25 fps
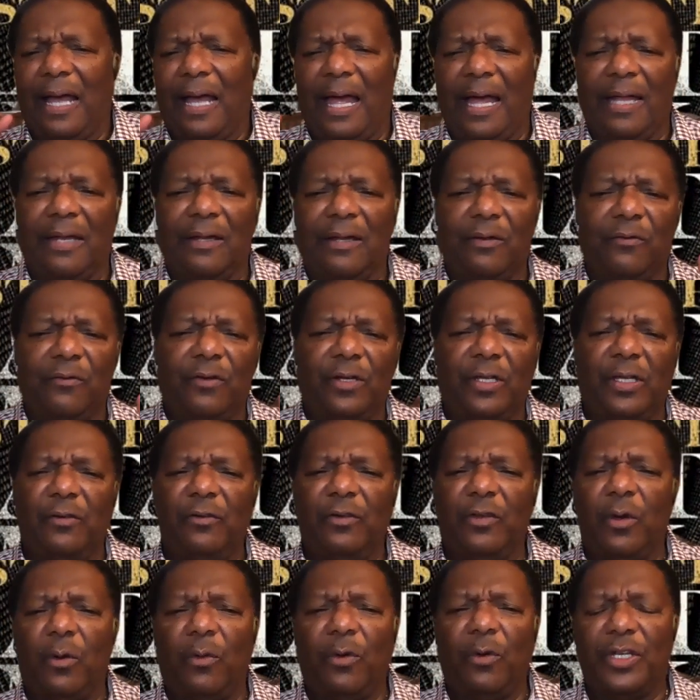don't really
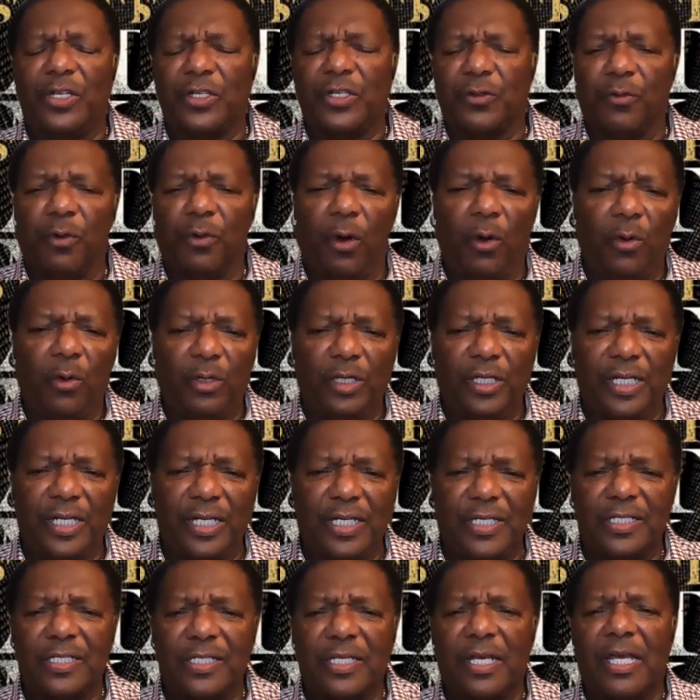know what his role
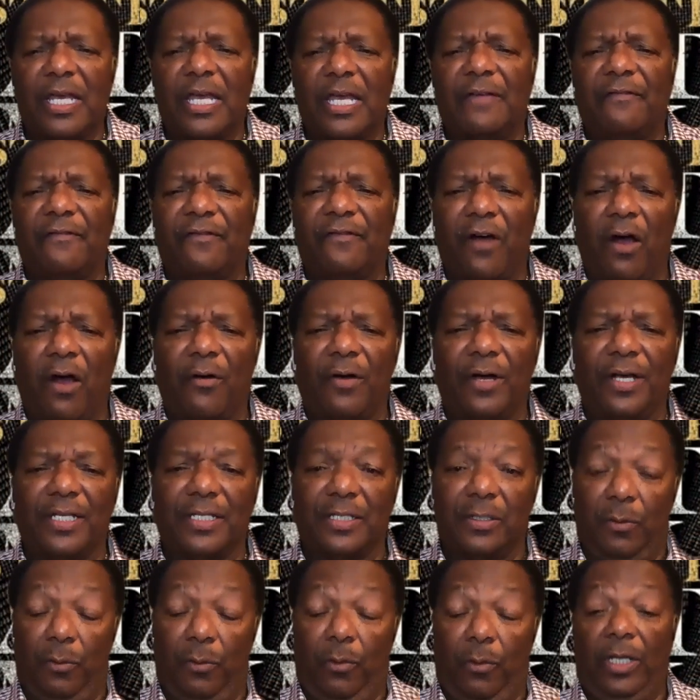is far as
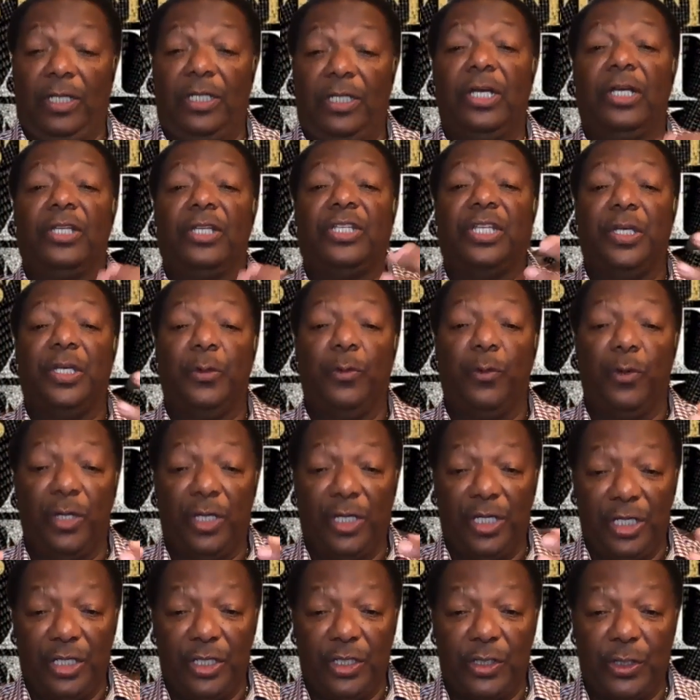what does he
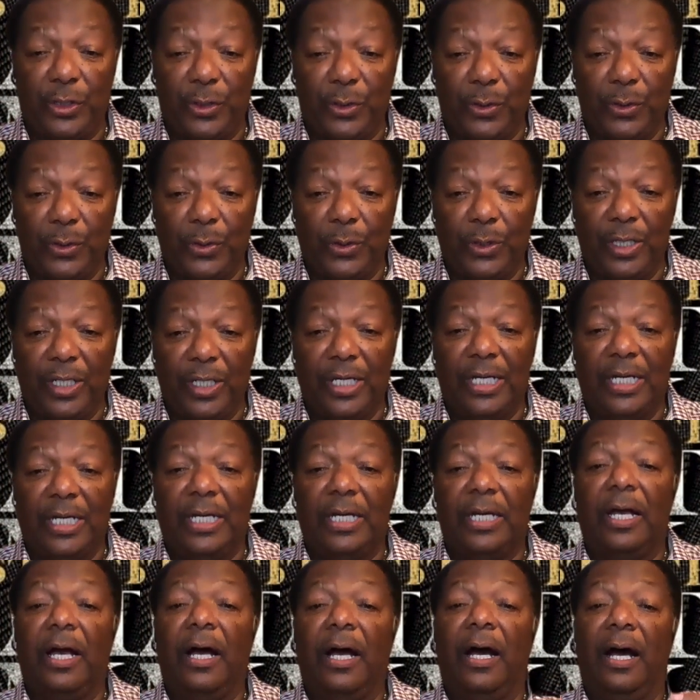really do,
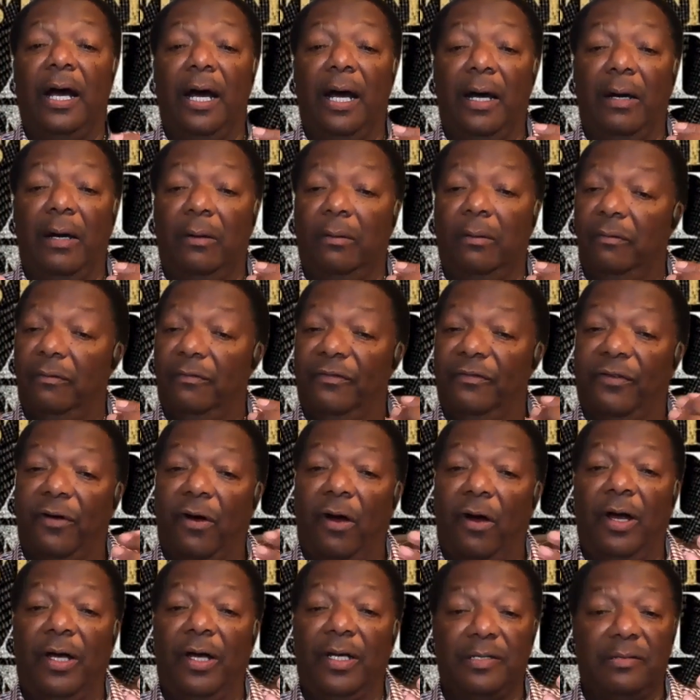
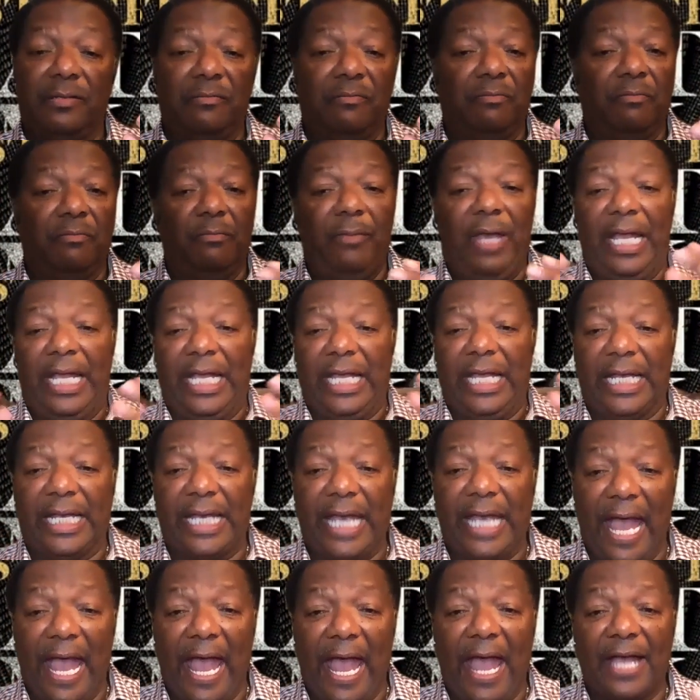far as making
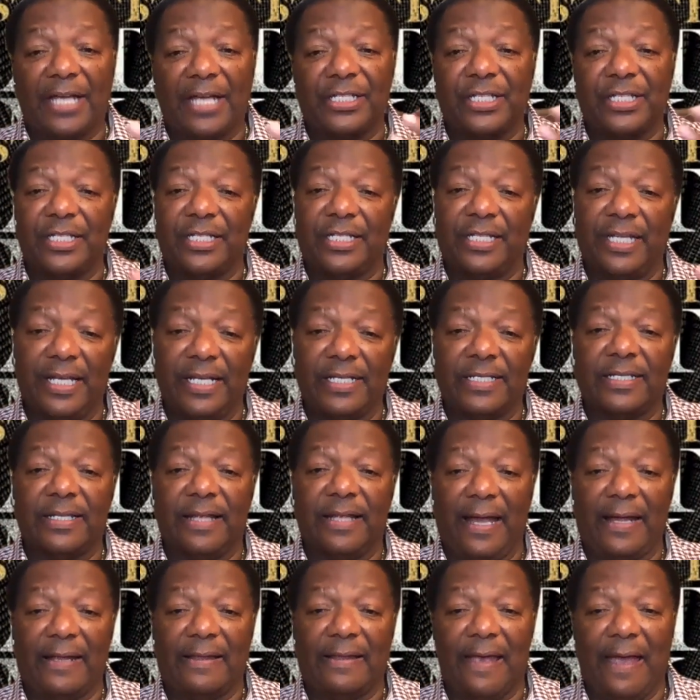cash and things
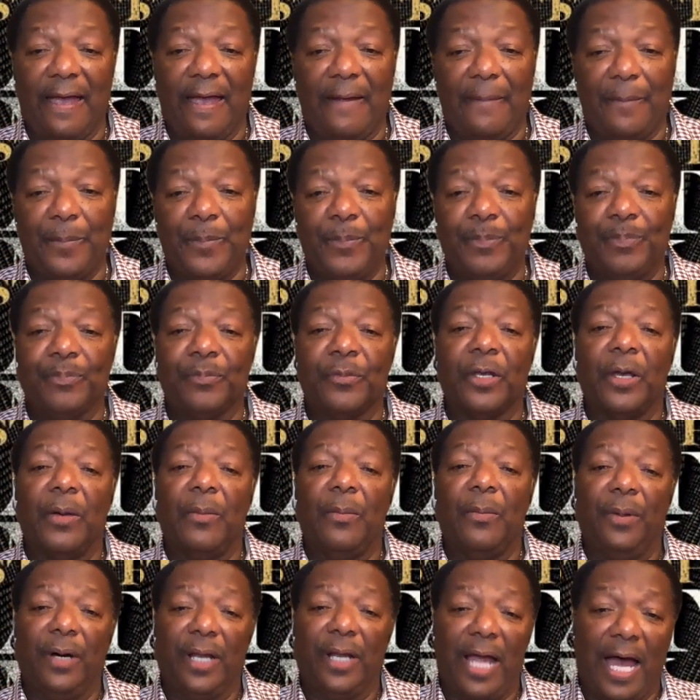like that.
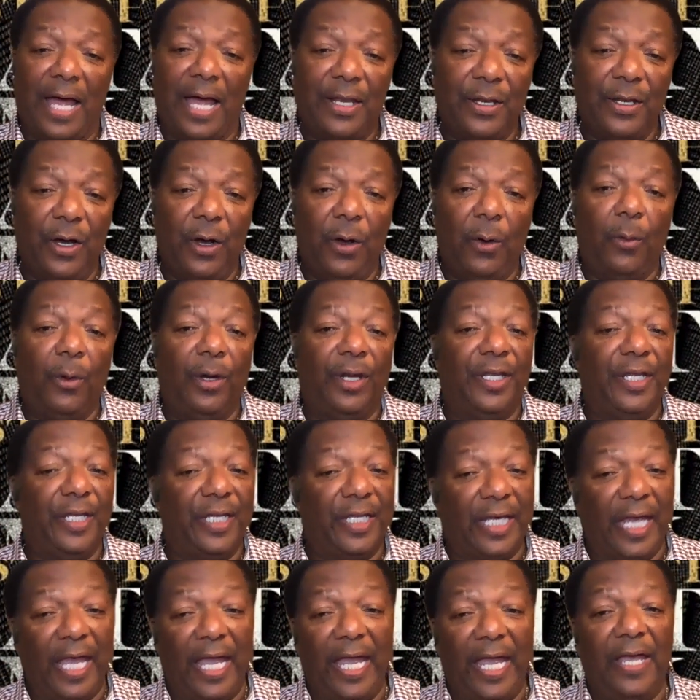But I know what he
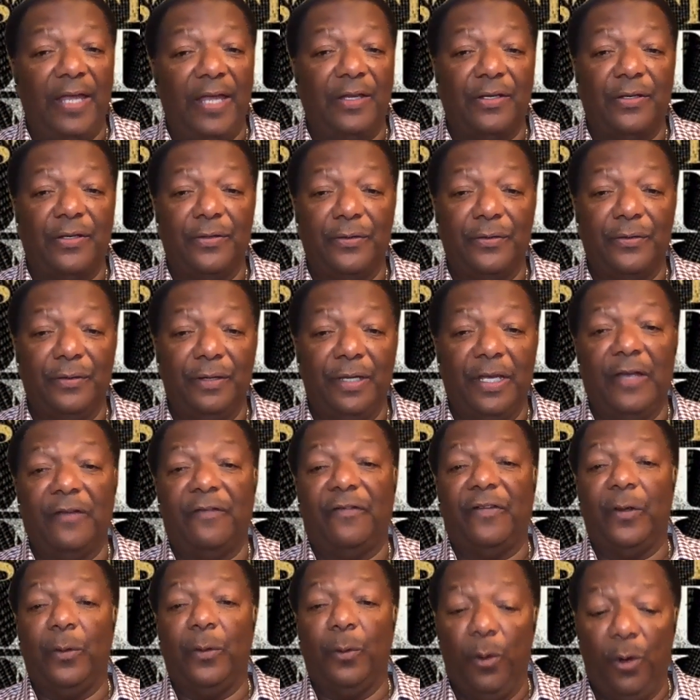can do if
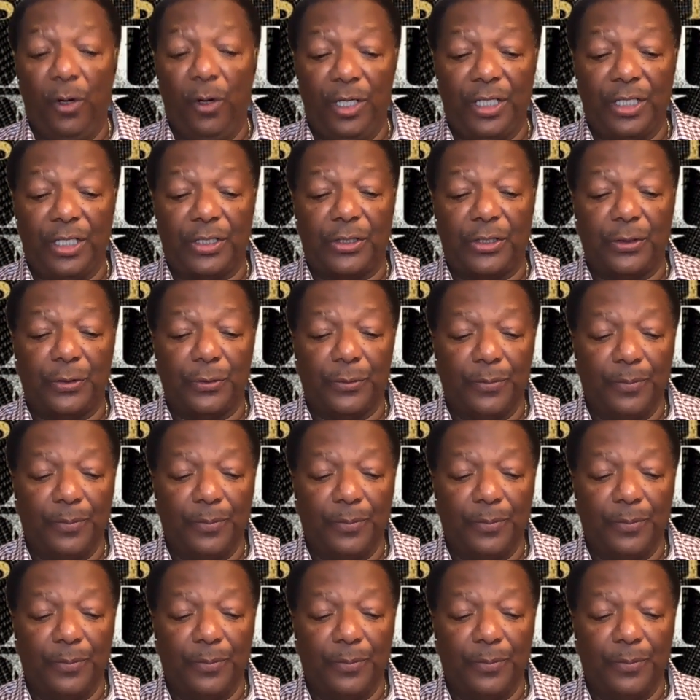he wanted to.